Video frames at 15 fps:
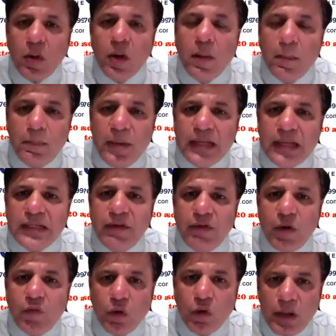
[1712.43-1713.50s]
Please leave your
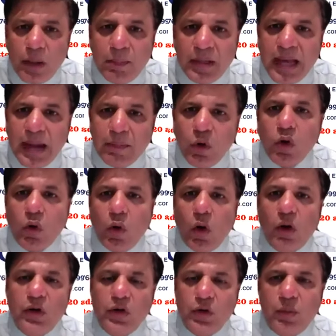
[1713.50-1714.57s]
phone number there. I'm going to call
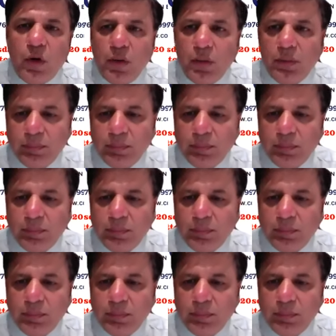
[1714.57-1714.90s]
you tomorrow.